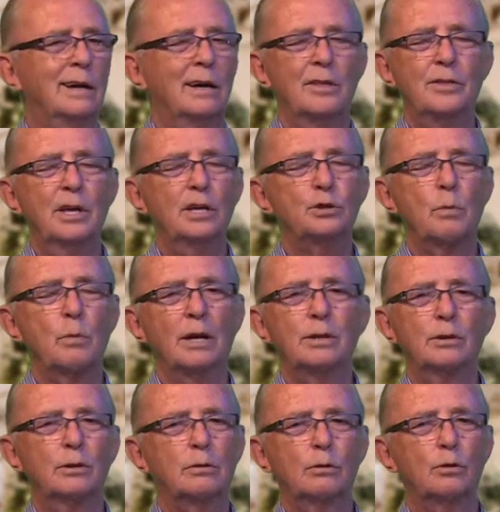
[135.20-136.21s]
Things
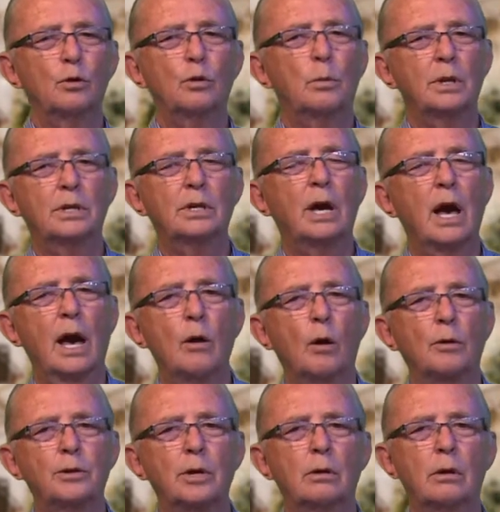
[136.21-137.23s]
might look a bit
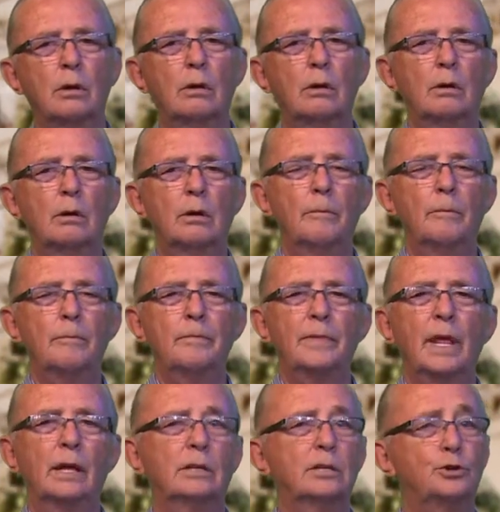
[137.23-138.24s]
chaotic,
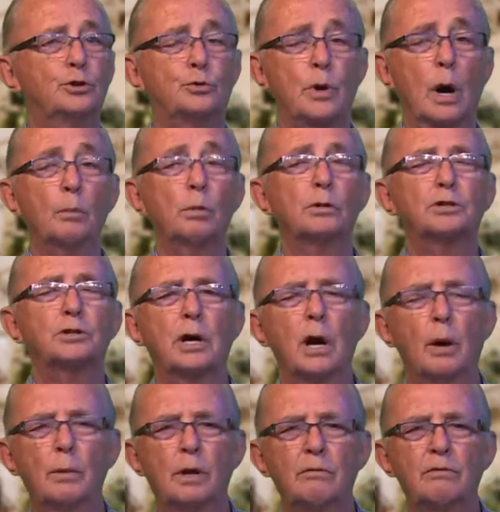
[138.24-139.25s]
and there's troubles
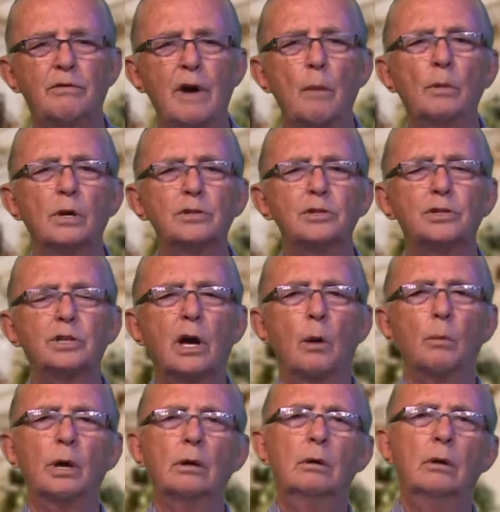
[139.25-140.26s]
coming, famines
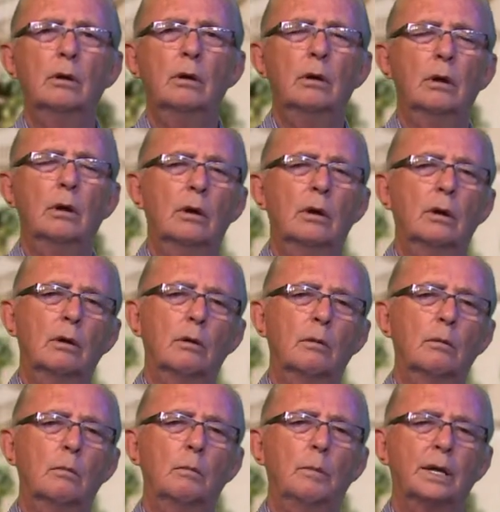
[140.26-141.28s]
coming,
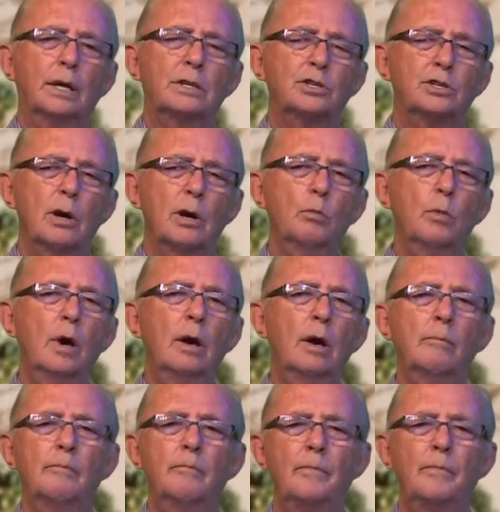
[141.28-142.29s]
but
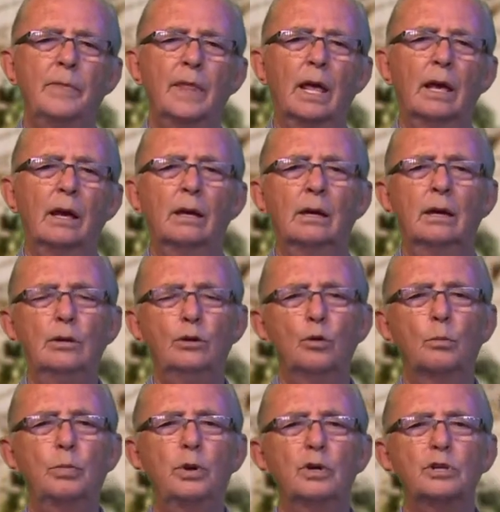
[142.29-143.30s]
somewhere in
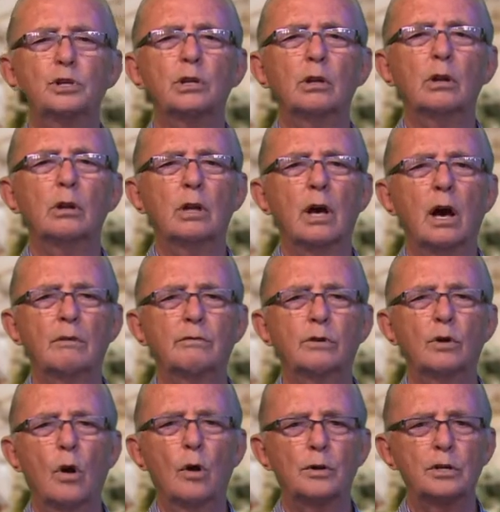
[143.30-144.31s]
your personal life,
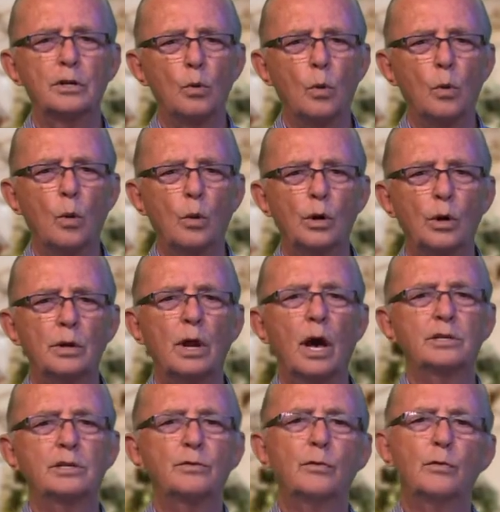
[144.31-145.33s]
God has
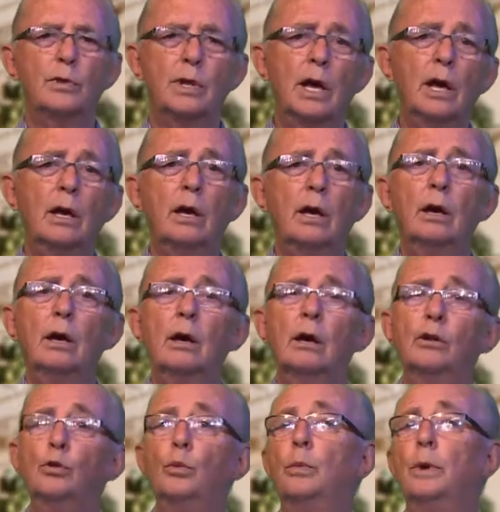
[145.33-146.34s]
organized for there
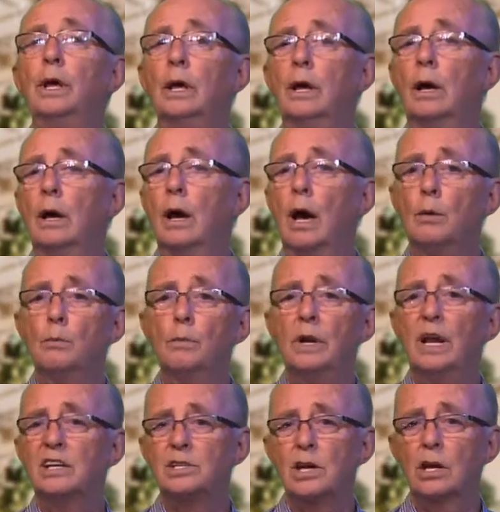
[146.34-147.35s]
to be a
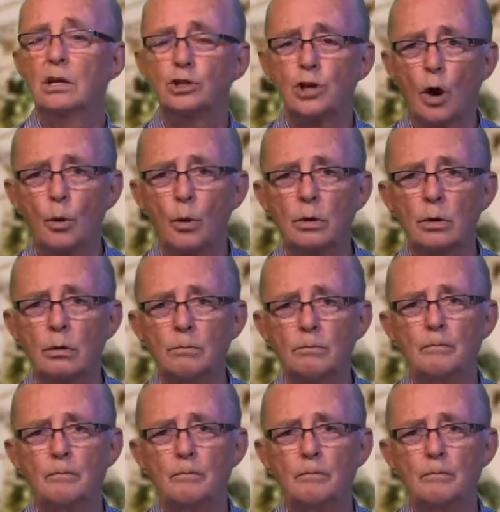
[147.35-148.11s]
blessing sown.